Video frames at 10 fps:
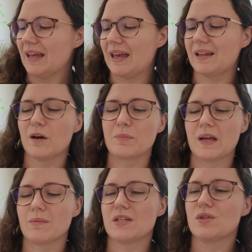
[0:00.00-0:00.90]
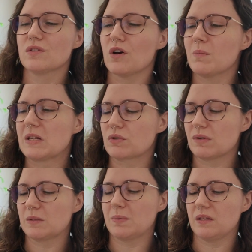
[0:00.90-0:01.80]
and I'll be able to use a whole bunch of
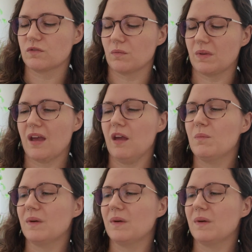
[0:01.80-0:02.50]
recipes from there.